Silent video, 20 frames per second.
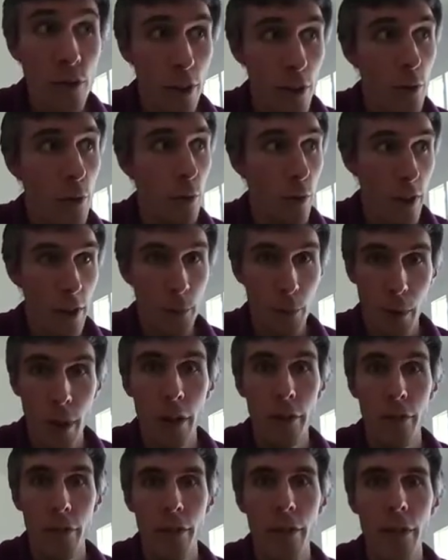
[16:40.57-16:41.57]
So this
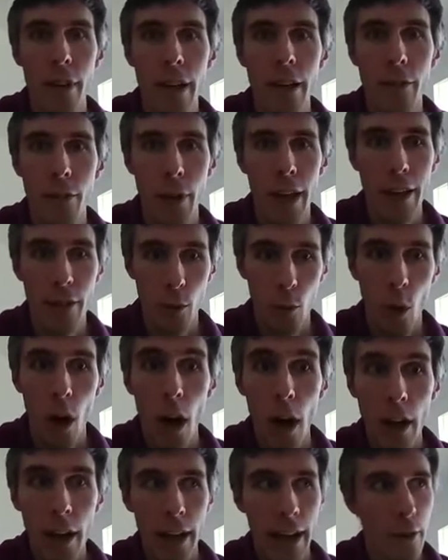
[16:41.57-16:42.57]
person, his
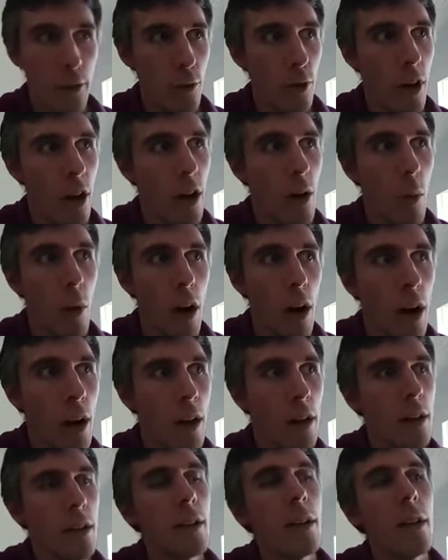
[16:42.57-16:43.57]
work, his or her
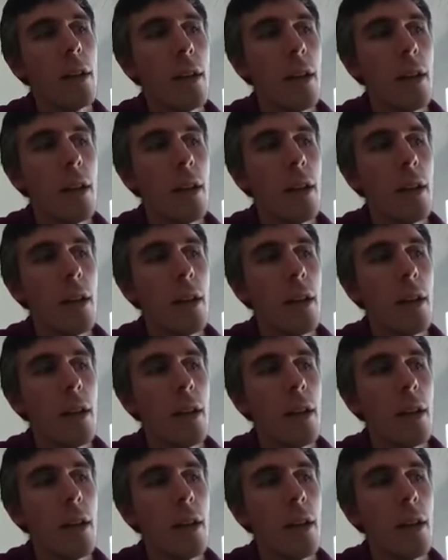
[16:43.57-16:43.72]
work,